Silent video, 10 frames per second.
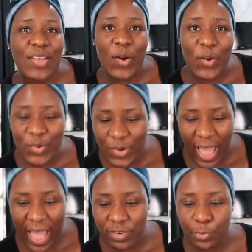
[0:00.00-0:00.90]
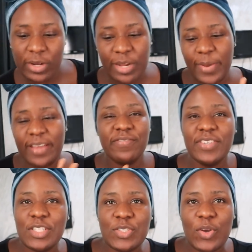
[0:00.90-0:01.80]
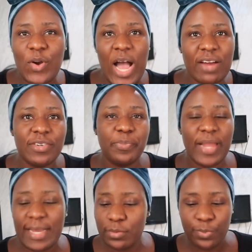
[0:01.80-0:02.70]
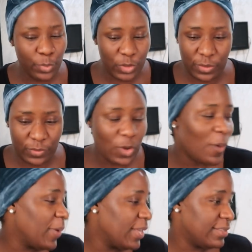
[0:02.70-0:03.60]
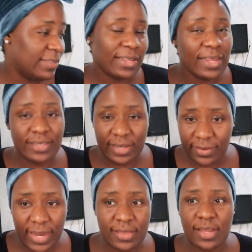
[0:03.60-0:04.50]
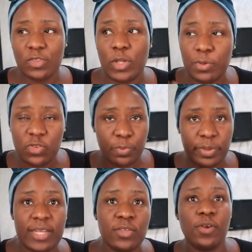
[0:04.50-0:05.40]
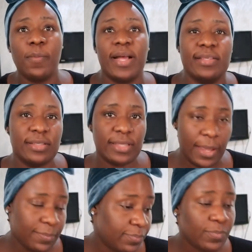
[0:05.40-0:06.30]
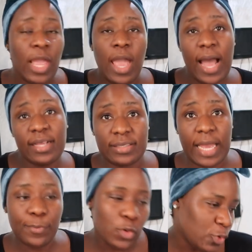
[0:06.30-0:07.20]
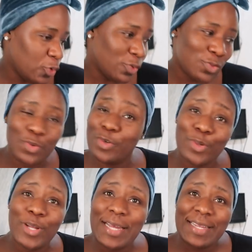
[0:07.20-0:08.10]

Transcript: So I've uploaded my video. I've replied most of the comments that are there right now. I'm supposed to reply some as time goes on. So